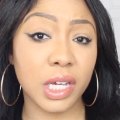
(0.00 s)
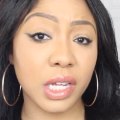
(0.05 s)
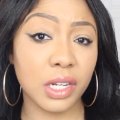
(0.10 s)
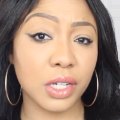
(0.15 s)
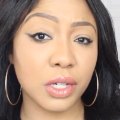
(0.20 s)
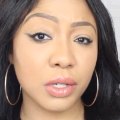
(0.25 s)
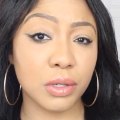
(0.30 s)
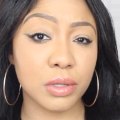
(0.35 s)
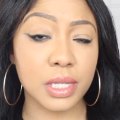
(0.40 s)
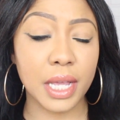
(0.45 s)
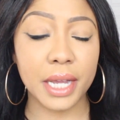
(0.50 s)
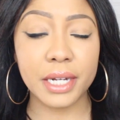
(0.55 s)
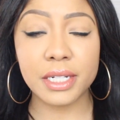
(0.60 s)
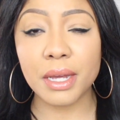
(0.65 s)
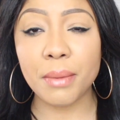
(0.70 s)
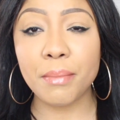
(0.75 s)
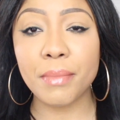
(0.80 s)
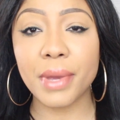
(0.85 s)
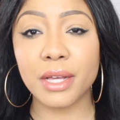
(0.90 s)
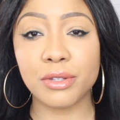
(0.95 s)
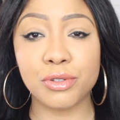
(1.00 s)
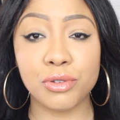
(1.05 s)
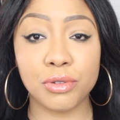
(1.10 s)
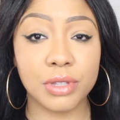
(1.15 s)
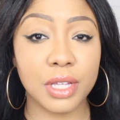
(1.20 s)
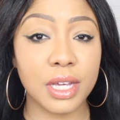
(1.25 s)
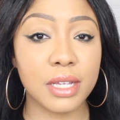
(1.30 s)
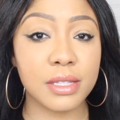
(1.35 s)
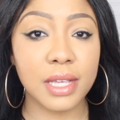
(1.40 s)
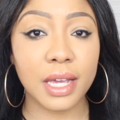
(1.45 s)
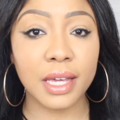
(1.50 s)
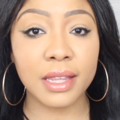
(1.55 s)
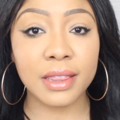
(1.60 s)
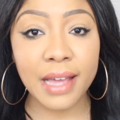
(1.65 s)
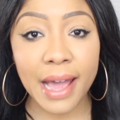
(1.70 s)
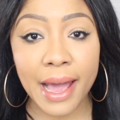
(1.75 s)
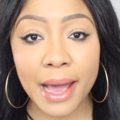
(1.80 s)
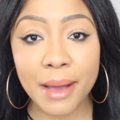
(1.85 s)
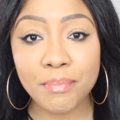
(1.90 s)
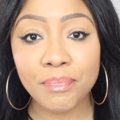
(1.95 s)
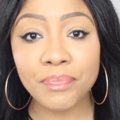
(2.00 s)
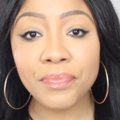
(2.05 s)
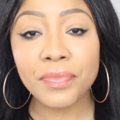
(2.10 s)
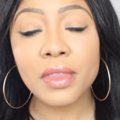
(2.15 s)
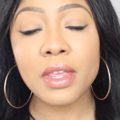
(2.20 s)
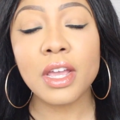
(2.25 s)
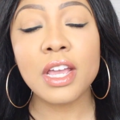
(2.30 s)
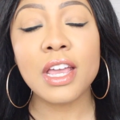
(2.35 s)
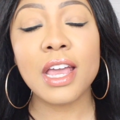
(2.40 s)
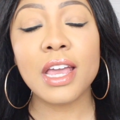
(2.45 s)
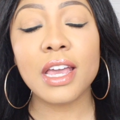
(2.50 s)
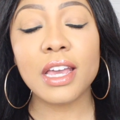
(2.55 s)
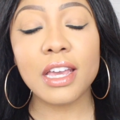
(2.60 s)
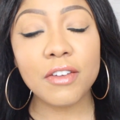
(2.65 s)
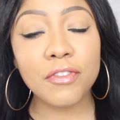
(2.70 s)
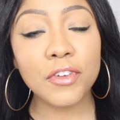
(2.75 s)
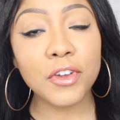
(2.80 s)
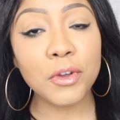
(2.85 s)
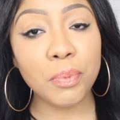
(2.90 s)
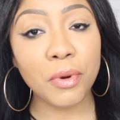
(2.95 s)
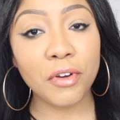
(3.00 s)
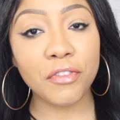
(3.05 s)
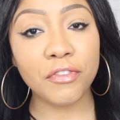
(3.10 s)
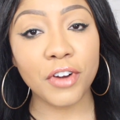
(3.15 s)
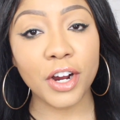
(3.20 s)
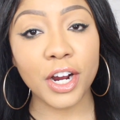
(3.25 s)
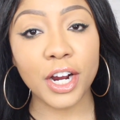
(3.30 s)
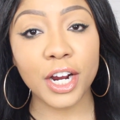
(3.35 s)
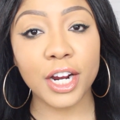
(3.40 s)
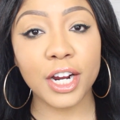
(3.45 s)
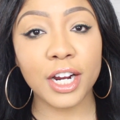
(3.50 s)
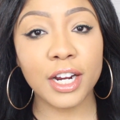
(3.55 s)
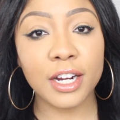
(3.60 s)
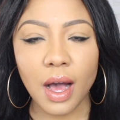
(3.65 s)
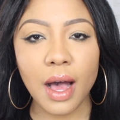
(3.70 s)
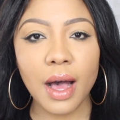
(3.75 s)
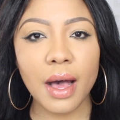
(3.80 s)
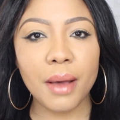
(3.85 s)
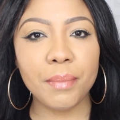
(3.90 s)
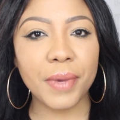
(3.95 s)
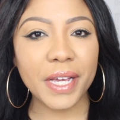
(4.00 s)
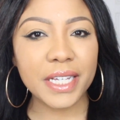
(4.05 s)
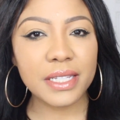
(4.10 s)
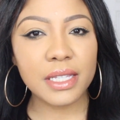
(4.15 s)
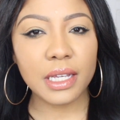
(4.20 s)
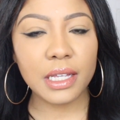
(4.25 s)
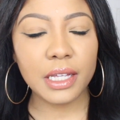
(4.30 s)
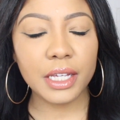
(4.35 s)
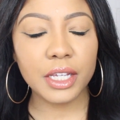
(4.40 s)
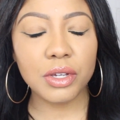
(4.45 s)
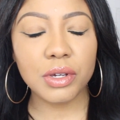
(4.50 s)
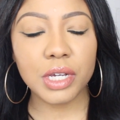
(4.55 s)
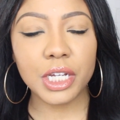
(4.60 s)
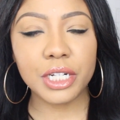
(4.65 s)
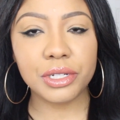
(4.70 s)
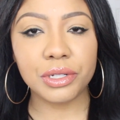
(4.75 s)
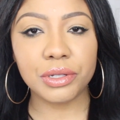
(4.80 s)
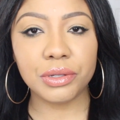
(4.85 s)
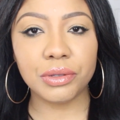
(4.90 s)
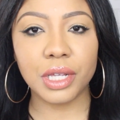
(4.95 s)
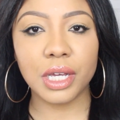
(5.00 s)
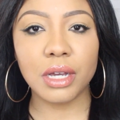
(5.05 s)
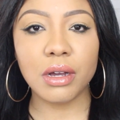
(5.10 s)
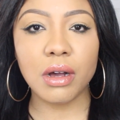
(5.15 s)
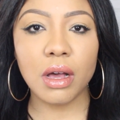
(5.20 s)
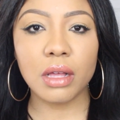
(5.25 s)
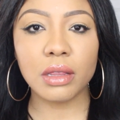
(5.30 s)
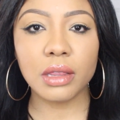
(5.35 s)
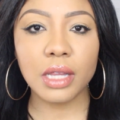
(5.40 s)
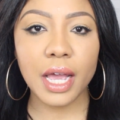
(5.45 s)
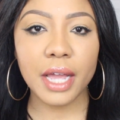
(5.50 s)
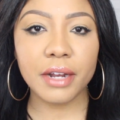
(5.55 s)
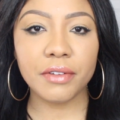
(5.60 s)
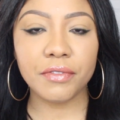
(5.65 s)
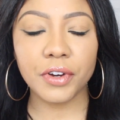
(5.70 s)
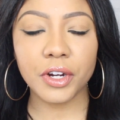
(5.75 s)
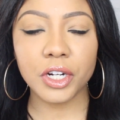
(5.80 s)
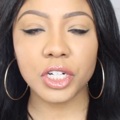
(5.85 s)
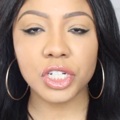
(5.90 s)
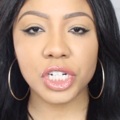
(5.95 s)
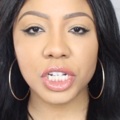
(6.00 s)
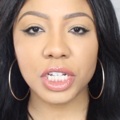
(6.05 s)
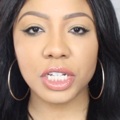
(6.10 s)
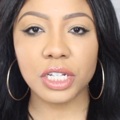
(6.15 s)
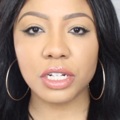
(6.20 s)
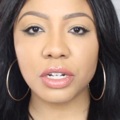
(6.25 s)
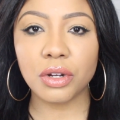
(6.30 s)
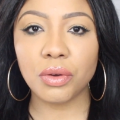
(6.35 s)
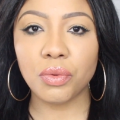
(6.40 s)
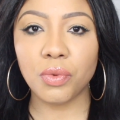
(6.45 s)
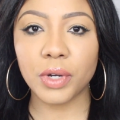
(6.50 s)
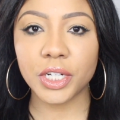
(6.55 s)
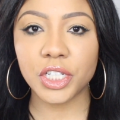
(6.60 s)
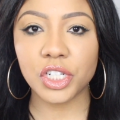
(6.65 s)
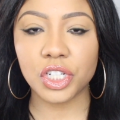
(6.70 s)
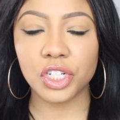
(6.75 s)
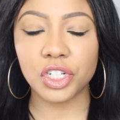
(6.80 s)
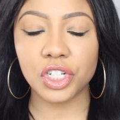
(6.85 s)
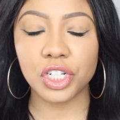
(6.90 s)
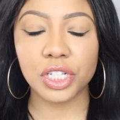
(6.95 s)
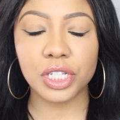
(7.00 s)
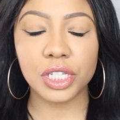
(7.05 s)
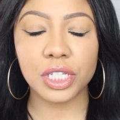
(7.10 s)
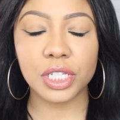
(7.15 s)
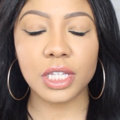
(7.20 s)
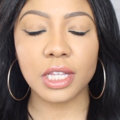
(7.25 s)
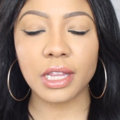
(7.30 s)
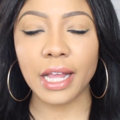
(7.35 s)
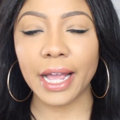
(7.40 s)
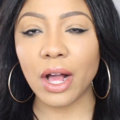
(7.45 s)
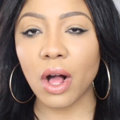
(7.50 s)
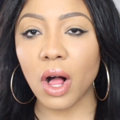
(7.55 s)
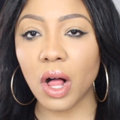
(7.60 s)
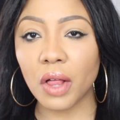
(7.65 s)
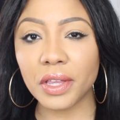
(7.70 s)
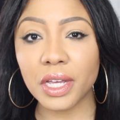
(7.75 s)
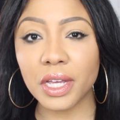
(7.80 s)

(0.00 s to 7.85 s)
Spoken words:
can use like dumbbells or things like that if you prefer. Basically you can do the online version, which is just like all